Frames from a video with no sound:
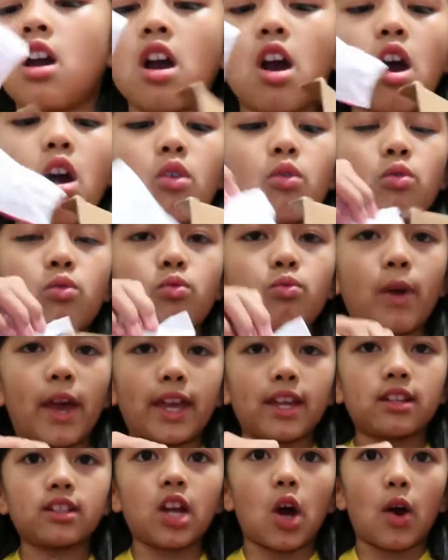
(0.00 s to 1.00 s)
Oh wait,
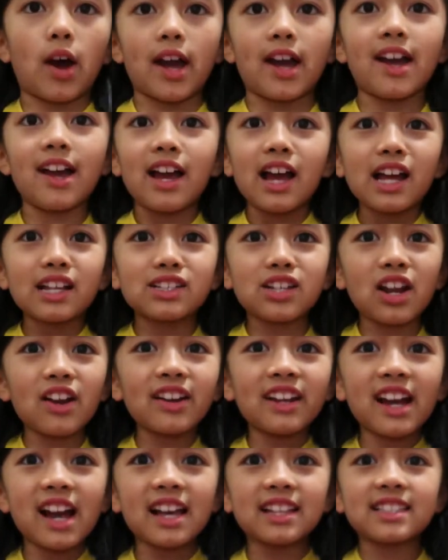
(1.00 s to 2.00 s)
no.
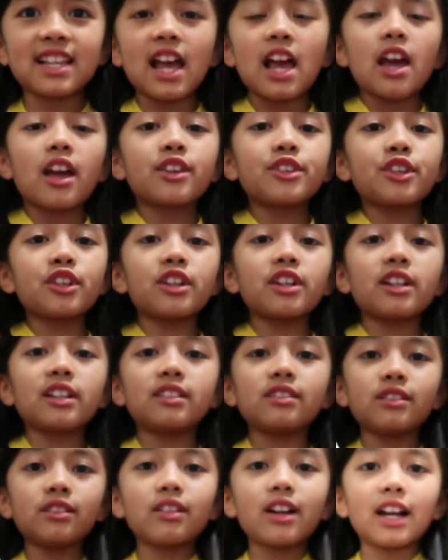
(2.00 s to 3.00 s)
Sorry guys,
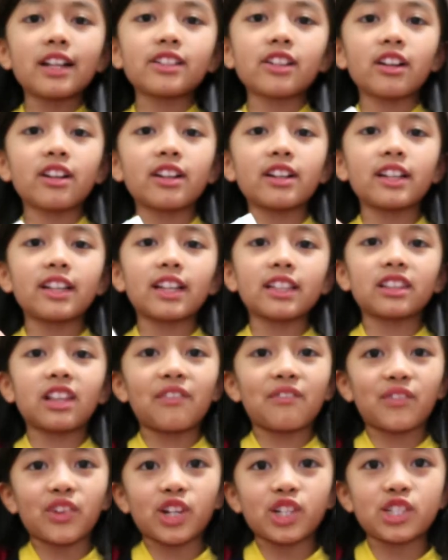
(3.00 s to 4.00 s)
you guys are gonna get the
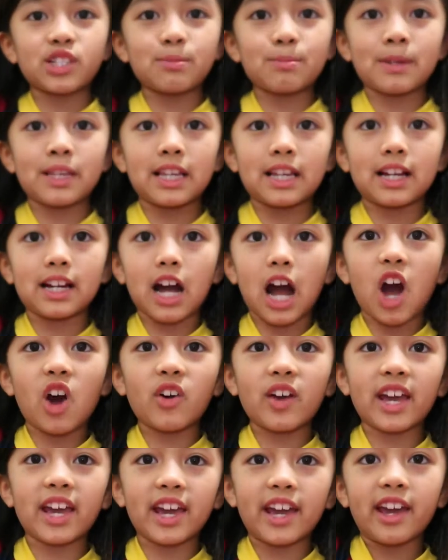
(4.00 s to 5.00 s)
first peek.
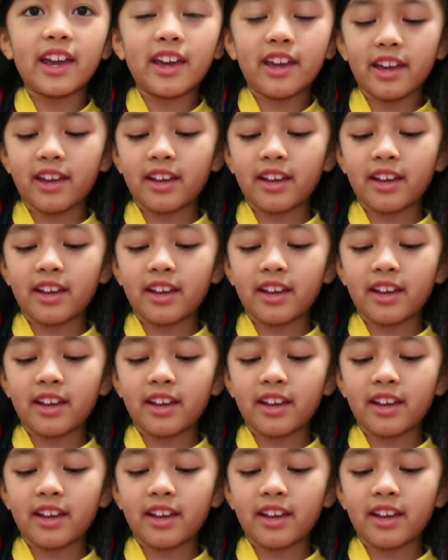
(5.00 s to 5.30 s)
Okay.